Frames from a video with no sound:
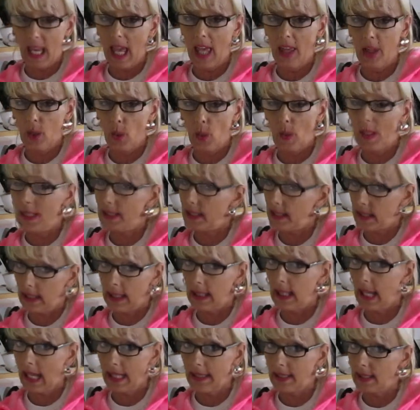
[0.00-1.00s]
Other ones
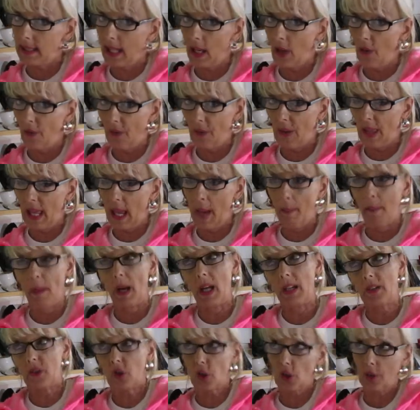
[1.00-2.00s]
did not sell for that
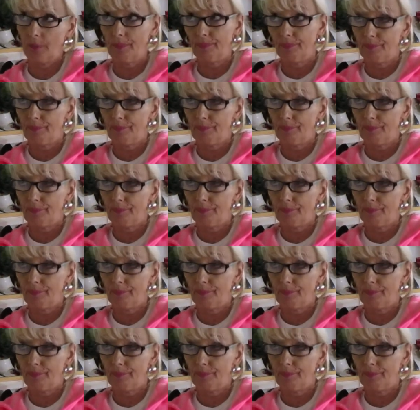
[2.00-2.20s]
much